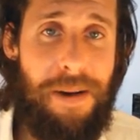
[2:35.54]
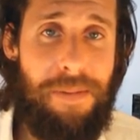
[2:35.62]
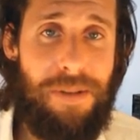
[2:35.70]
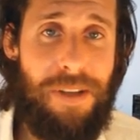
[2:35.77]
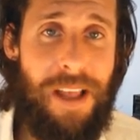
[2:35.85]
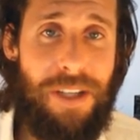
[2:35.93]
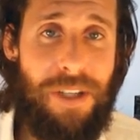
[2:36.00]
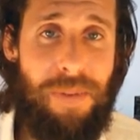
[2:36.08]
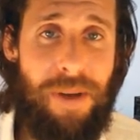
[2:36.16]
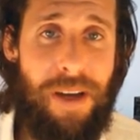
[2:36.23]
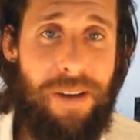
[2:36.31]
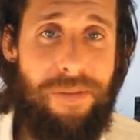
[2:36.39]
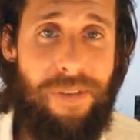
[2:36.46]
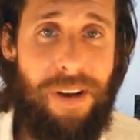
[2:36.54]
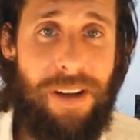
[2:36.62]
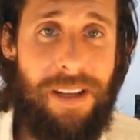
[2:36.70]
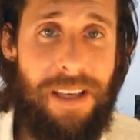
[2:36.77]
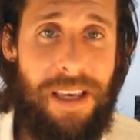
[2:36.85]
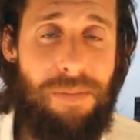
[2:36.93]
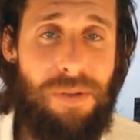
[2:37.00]
So that should be kind of fun.
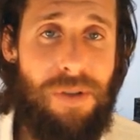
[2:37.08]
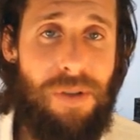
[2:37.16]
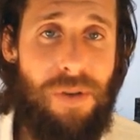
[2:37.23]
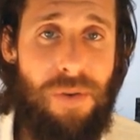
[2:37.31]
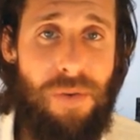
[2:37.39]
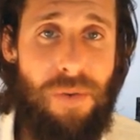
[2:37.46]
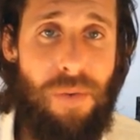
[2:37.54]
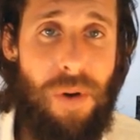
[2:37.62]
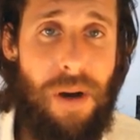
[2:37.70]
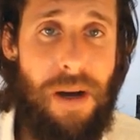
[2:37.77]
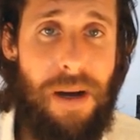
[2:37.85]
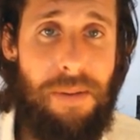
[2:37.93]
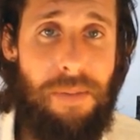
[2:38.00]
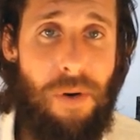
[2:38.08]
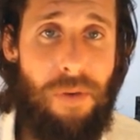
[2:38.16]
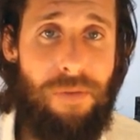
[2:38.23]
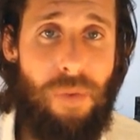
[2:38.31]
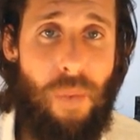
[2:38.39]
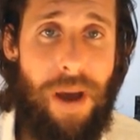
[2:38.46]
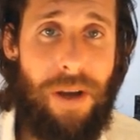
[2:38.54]
It keeps you off
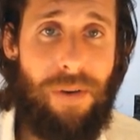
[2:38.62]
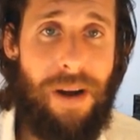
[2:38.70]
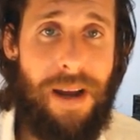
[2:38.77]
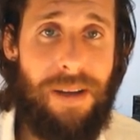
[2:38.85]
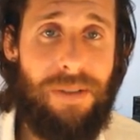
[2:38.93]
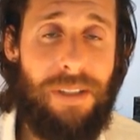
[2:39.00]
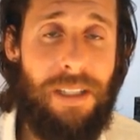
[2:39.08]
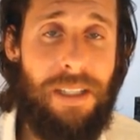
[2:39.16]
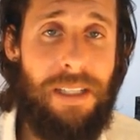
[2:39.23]
the wet ground,